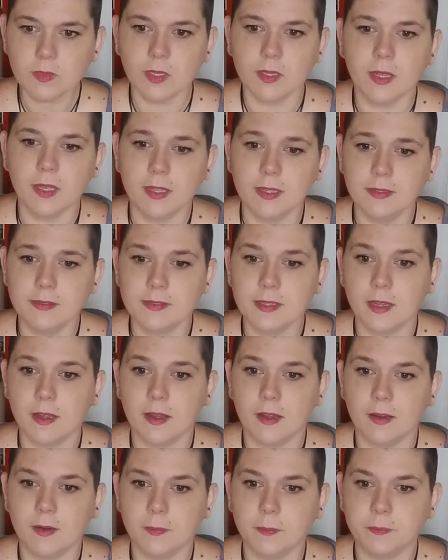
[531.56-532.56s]
And
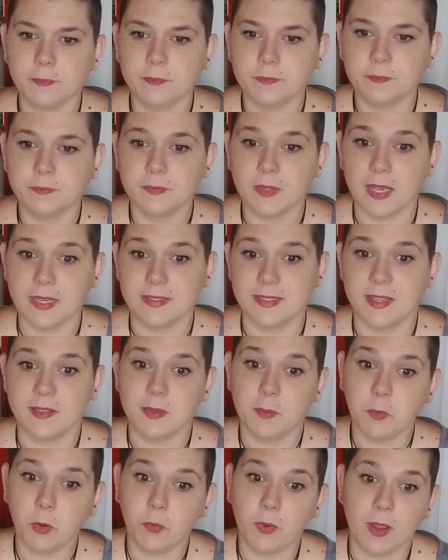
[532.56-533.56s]
I sent
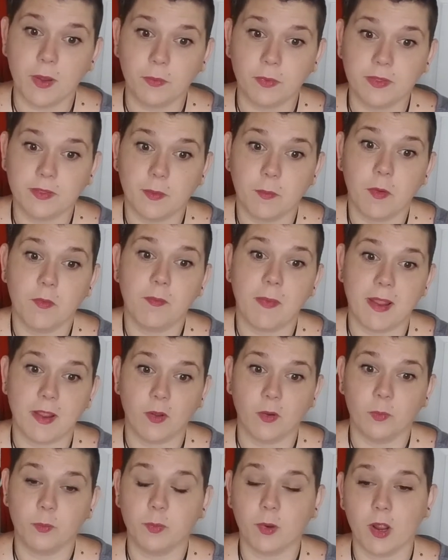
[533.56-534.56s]
them away with some of my
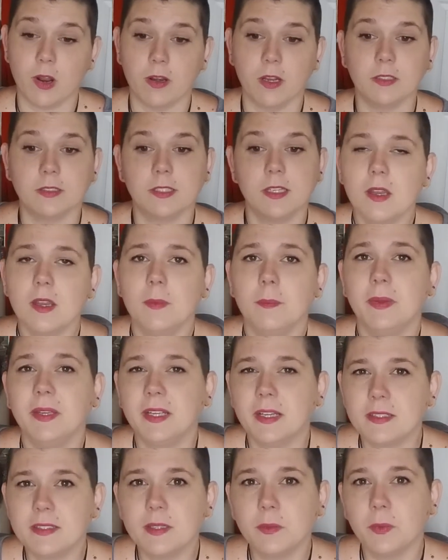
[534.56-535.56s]
own product
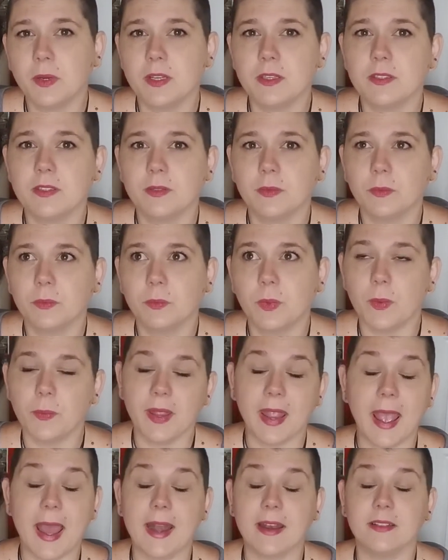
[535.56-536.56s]
because it was what we
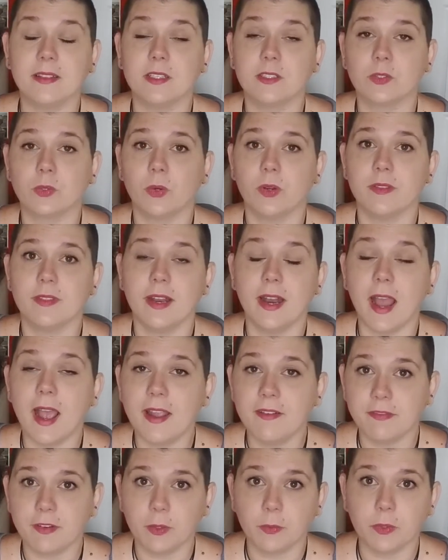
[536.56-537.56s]
had in the store that I
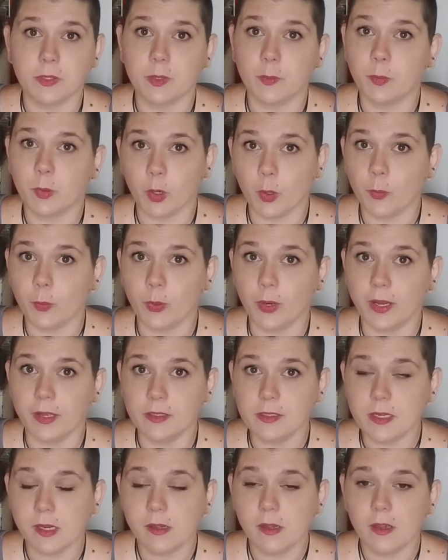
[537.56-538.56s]
felt was
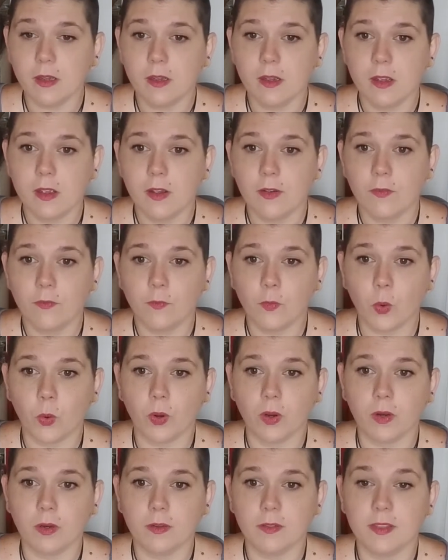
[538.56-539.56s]
appropriate
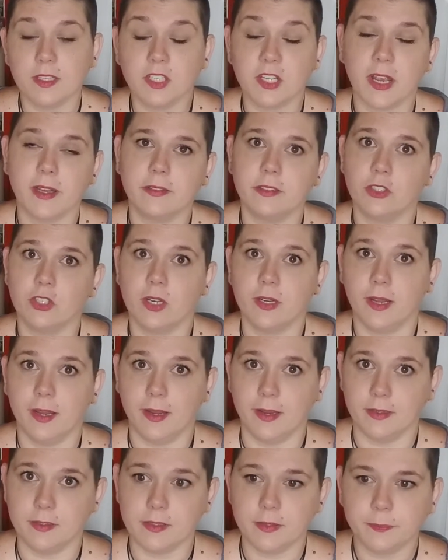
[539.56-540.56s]
for the challenge at
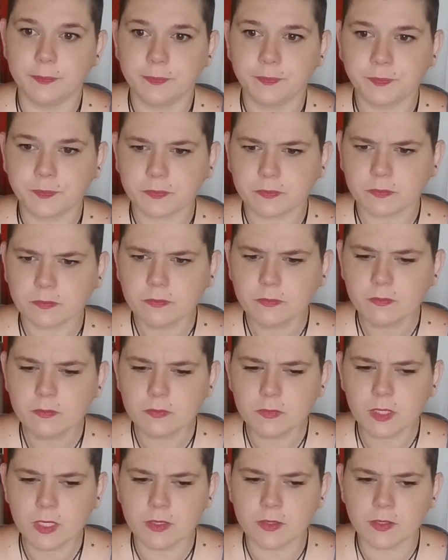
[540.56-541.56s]
hand.
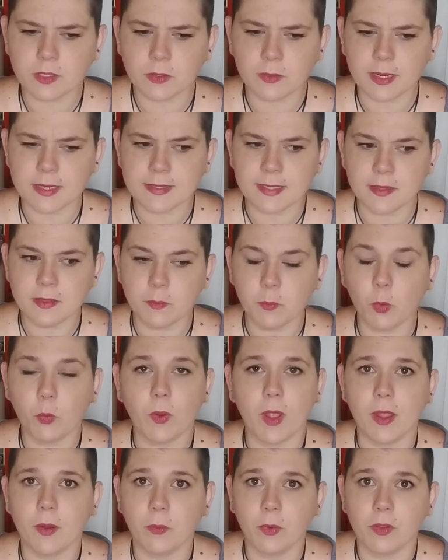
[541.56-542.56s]
So I sent them
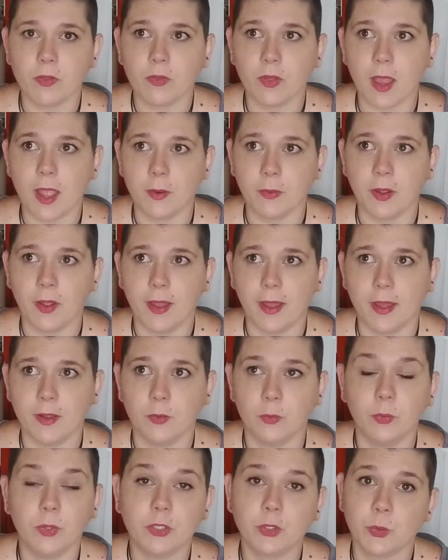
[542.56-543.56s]
away with, I
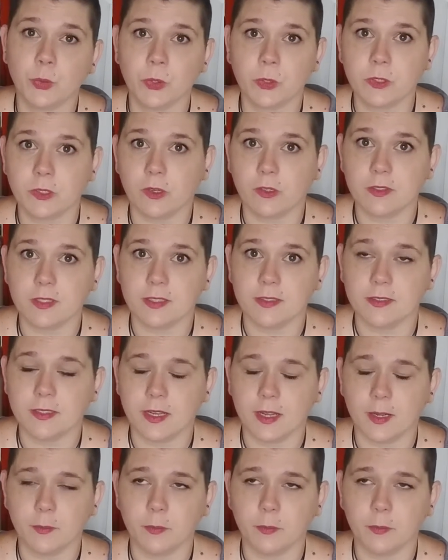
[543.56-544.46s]
had ritual salts at the time,